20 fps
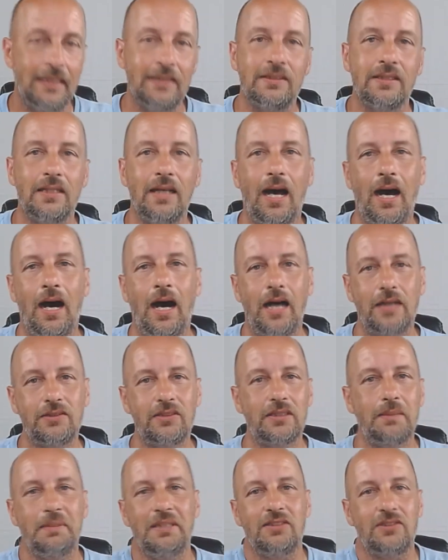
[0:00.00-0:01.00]

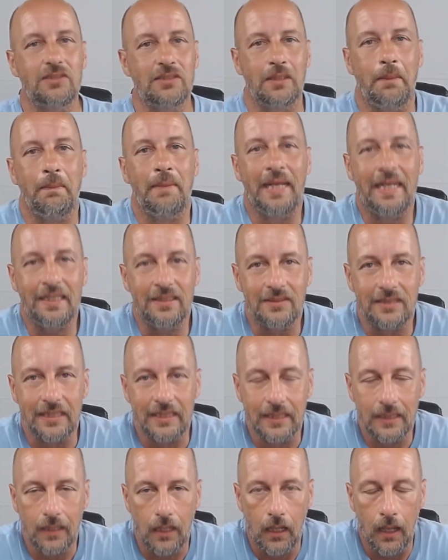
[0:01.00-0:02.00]
an
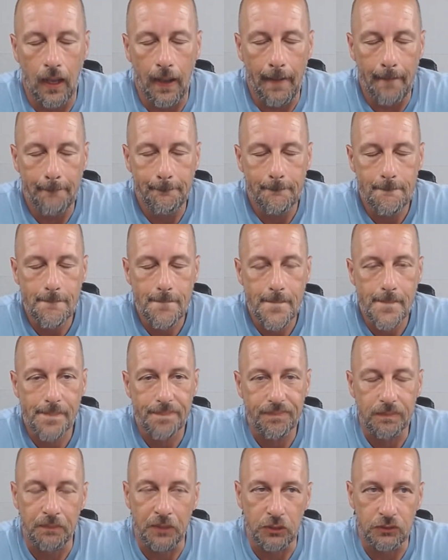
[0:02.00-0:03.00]
amazing
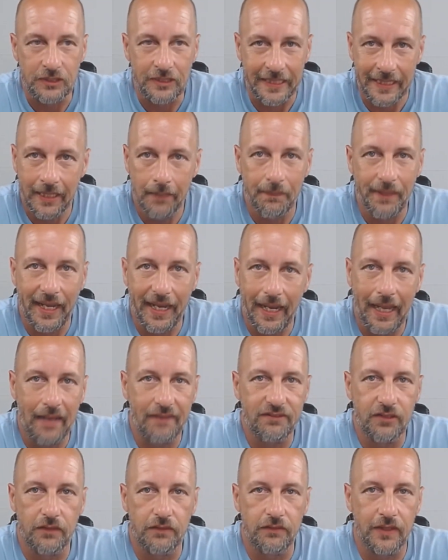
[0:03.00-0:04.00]
museum they
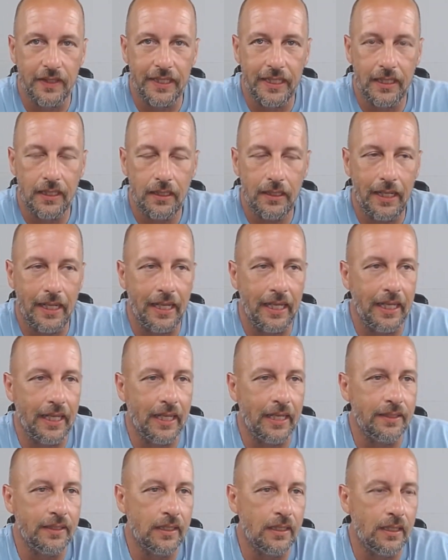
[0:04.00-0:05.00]
have over there,
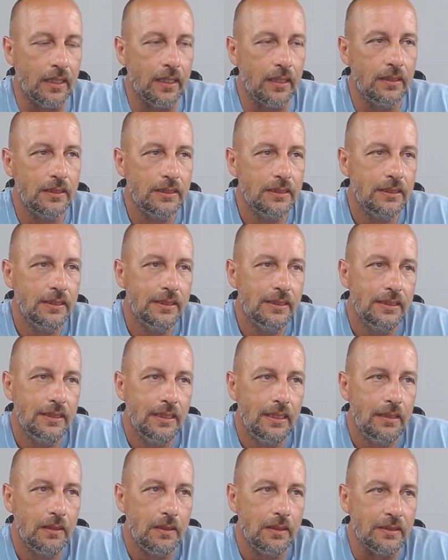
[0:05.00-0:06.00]
and
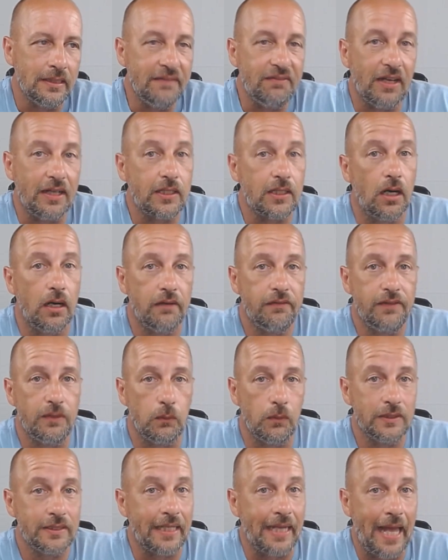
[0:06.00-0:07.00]
Levi
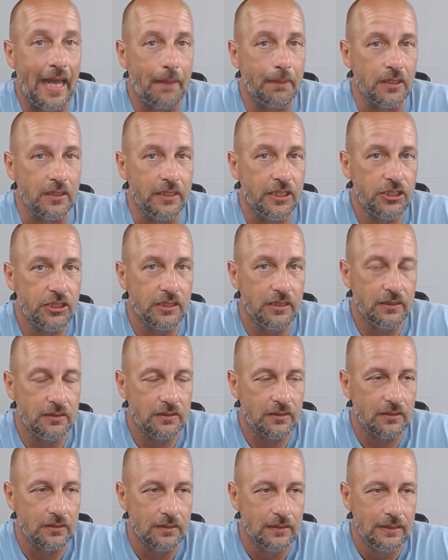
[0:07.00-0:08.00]
Coffin was an
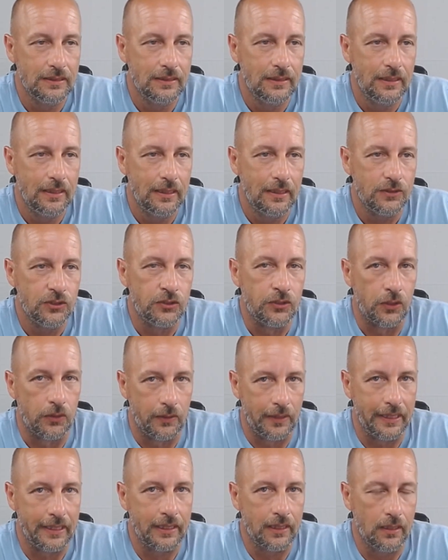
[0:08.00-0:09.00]
abolitionist
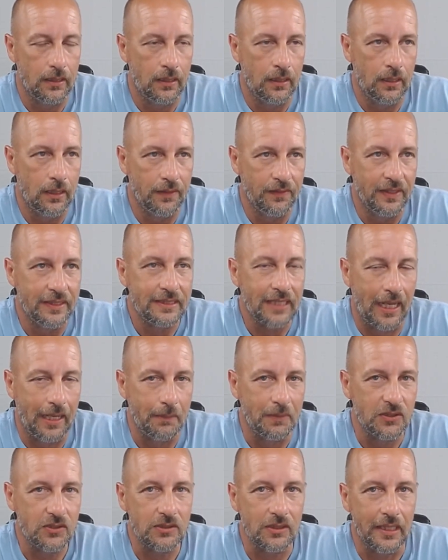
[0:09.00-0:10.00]
during the
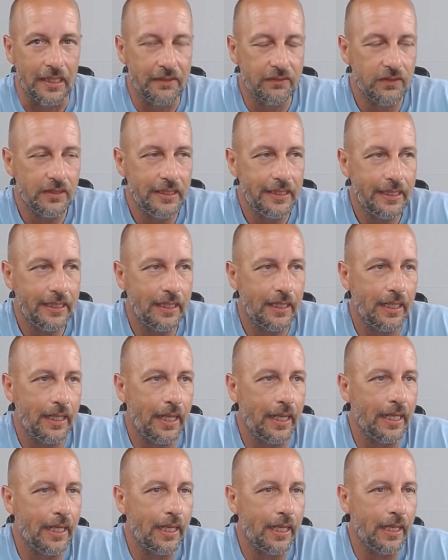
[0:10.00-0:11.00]
time of slavery,
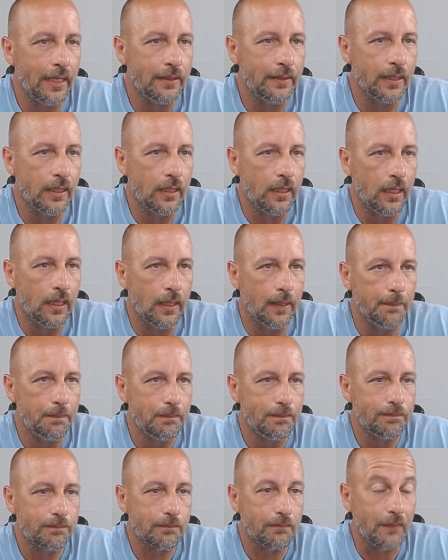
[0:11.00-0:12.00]
and
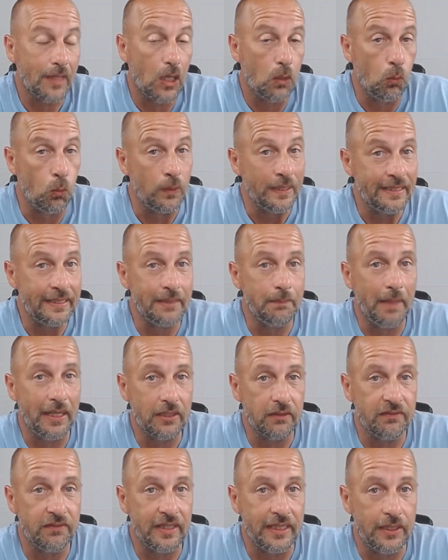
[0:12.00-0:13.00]
we did
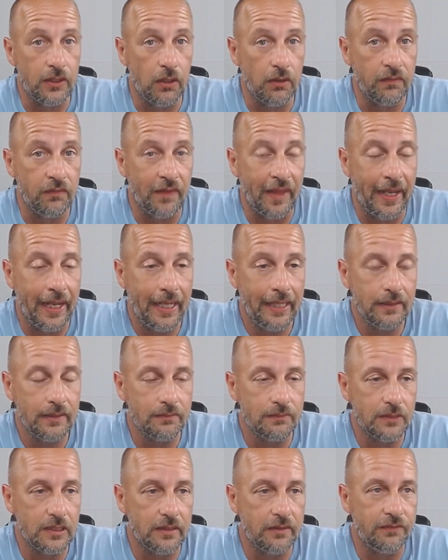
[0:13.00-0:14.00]
make a video of that.
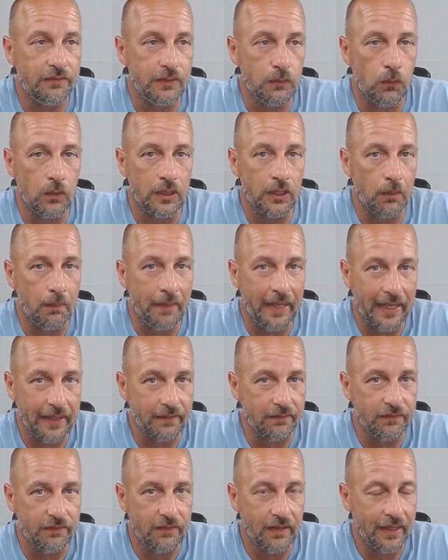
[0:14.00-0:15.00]
If you want to go back
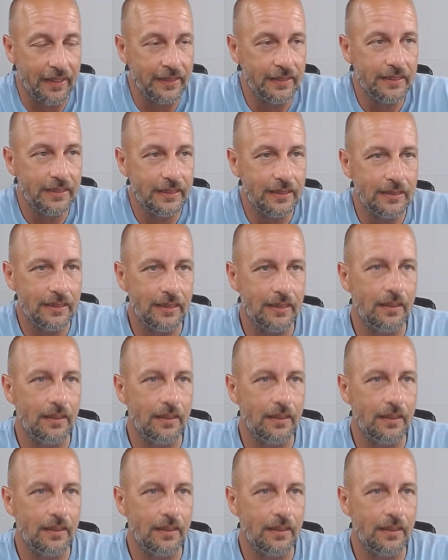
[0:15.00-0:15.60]
and find it,